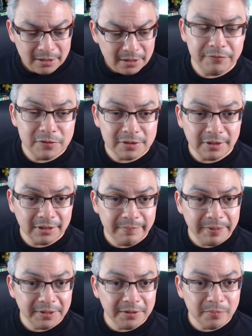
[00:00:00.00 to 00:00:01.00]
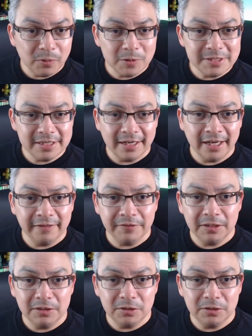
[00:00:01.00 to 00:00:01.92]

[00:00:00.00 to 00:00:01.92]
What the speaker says: if you start comparing Poison Ivy